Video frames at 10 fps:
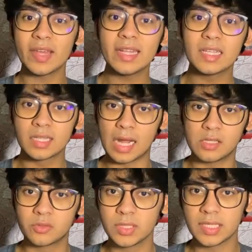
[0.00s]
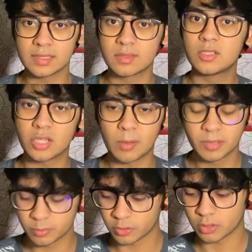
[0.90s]
very gradually as the
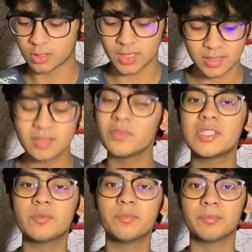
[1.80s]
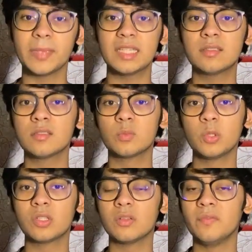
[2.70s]
chapter progresses, which makes this
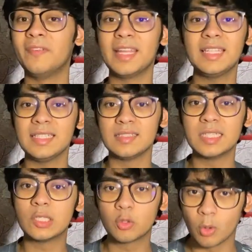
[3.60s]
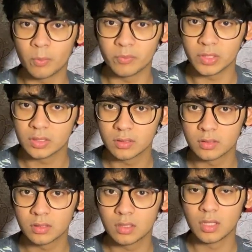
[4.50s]
book very easy to cope with.
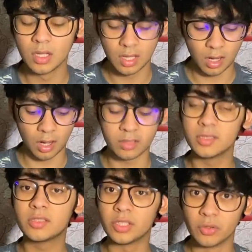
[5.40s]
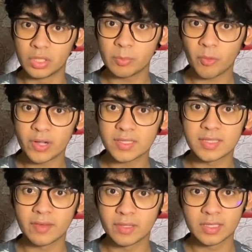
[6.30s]
The theory
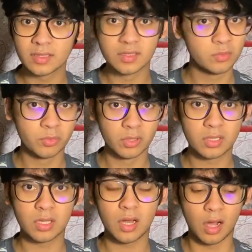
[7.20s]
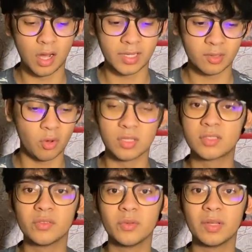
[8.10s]
points given in this book are
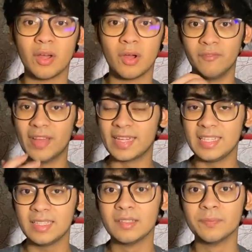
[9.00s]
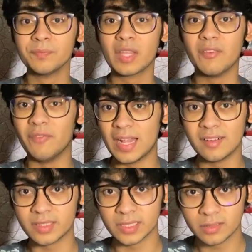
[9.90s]
also very well
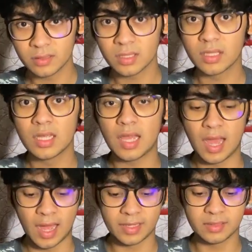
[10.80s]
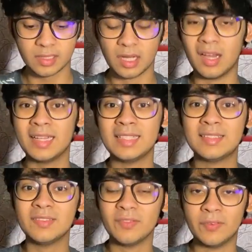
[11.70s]
written, and
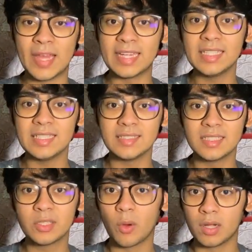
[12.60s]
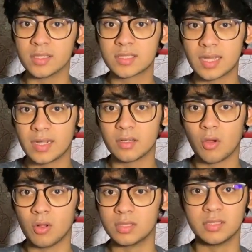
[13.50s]
it's very easy to understand
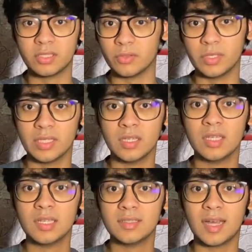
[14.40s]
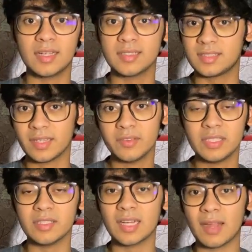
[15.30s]
all the theory that is given
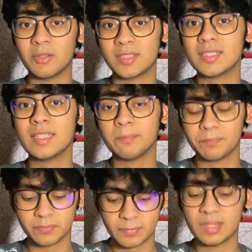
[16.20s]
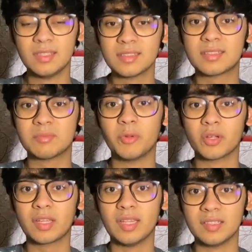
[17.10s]
here. I would say this
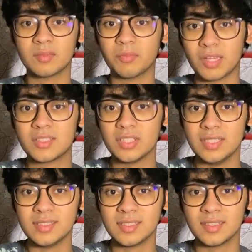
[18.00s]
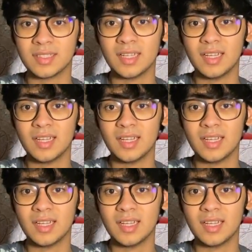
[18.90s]
book is much easier